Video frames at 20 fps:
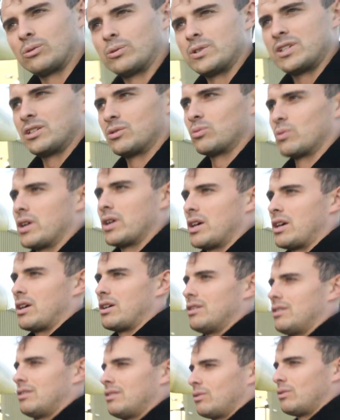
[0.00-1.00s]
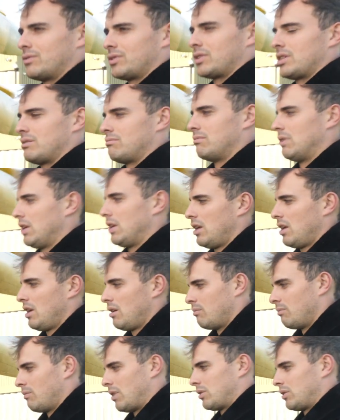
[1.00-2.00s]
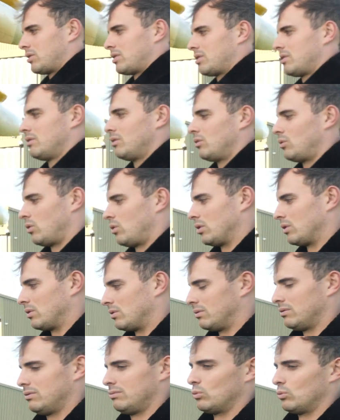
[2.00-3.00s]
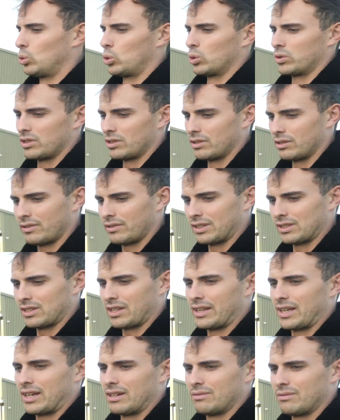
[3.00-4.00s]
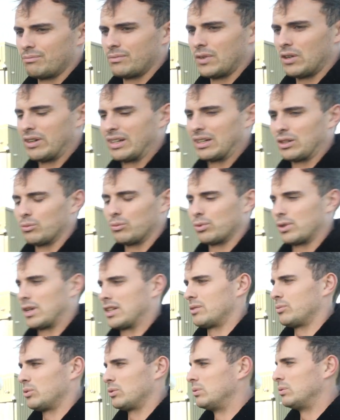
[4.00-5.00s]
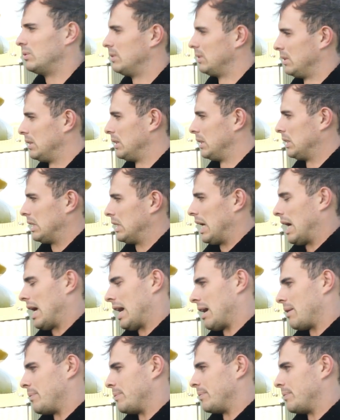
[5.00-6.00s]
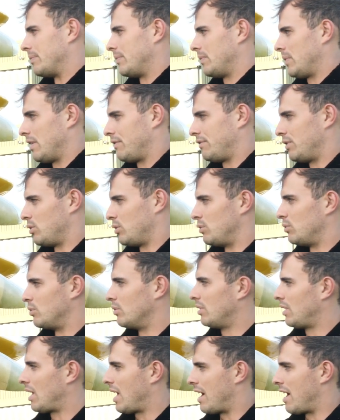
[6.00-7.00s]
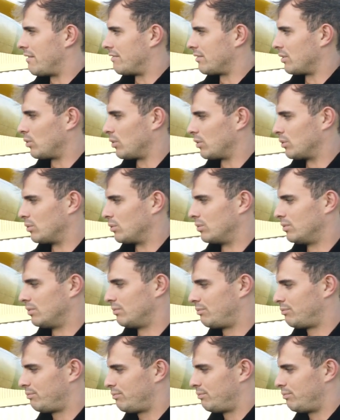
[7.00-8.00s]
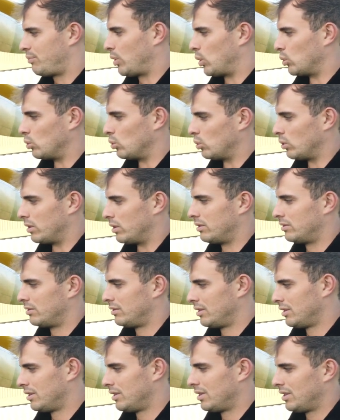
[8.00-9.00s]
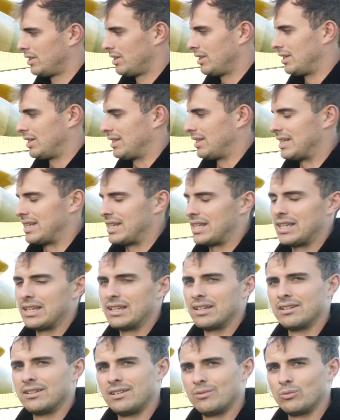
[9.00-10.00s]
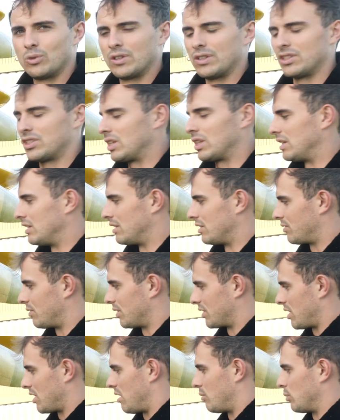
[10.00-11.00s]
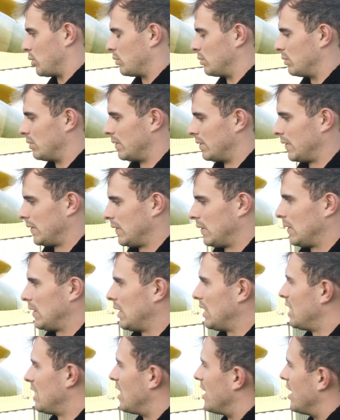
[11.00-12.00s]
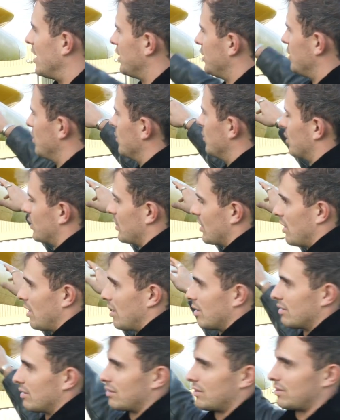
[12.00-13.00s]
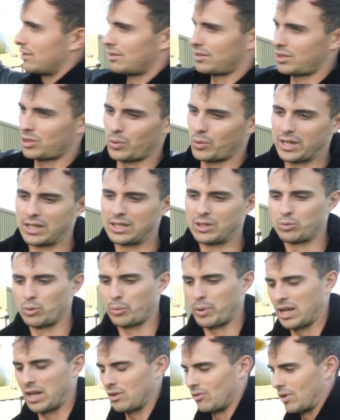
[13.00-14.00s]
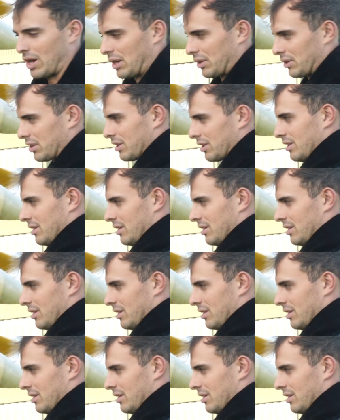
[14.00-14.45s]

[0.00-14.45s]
which is where obviously most oil, water, things like that are incompressible. If you have an oil pool in here, in one of the cylinders, for example, and you start swinging the propeller around,